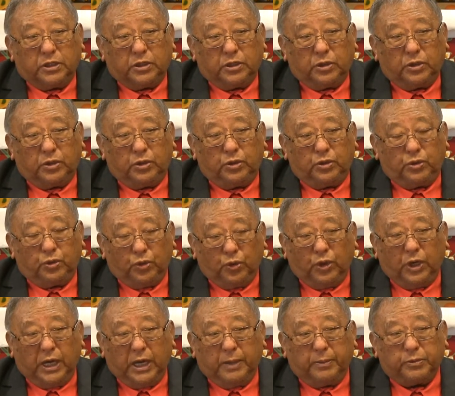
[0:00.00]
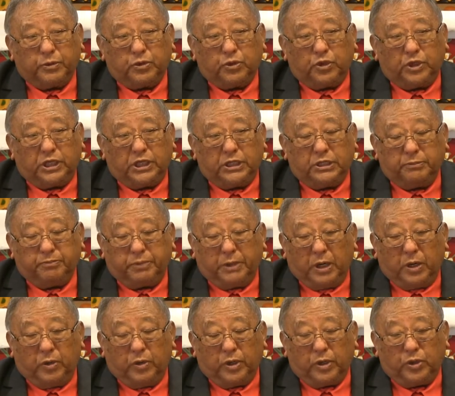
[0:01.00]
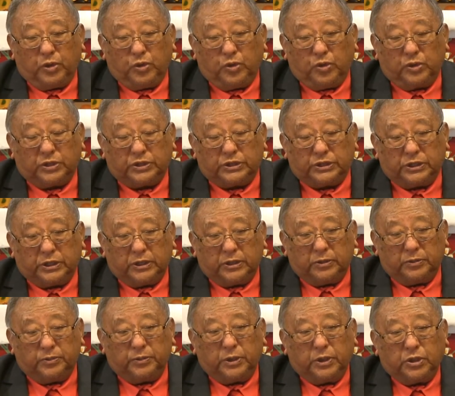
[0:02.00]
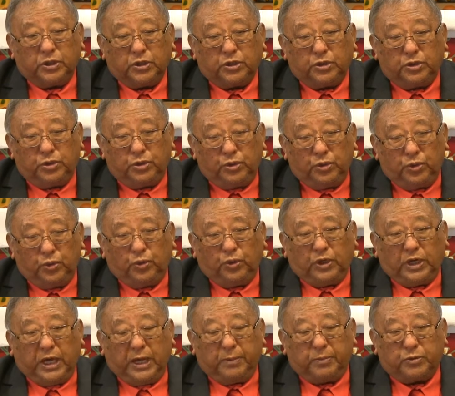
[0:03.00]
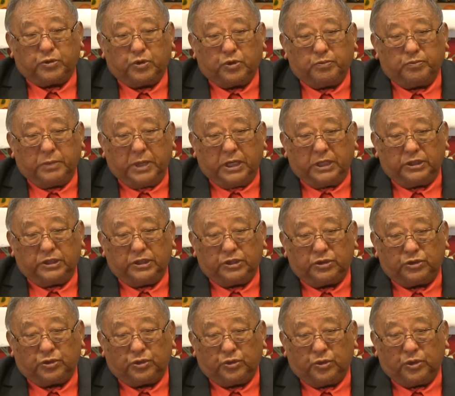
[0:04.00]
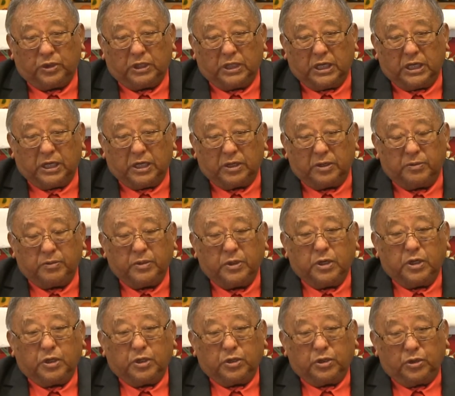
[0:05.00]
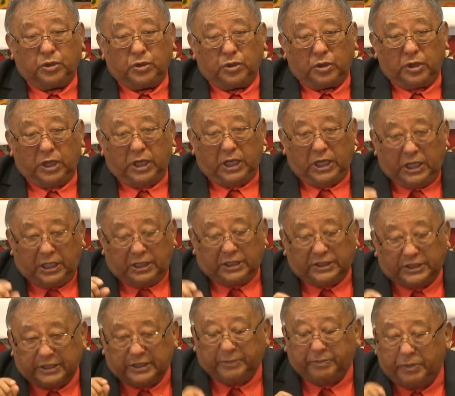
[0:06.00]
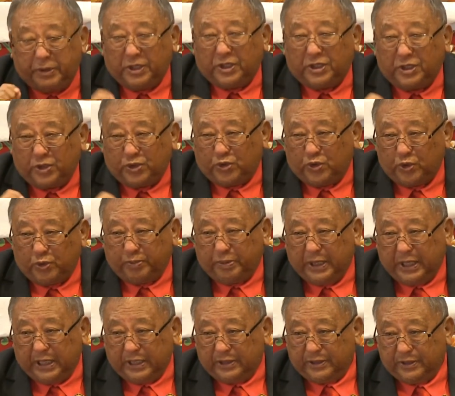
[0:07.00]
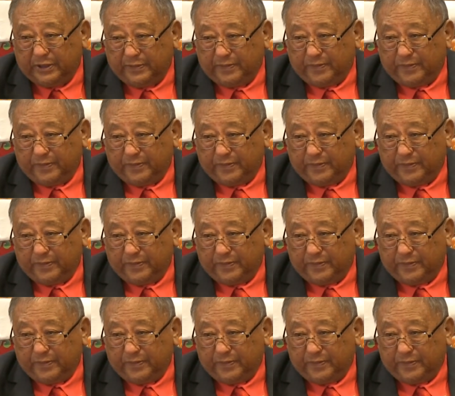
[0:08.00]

You have to empower yourself. You have to manage your life in the spiritual path.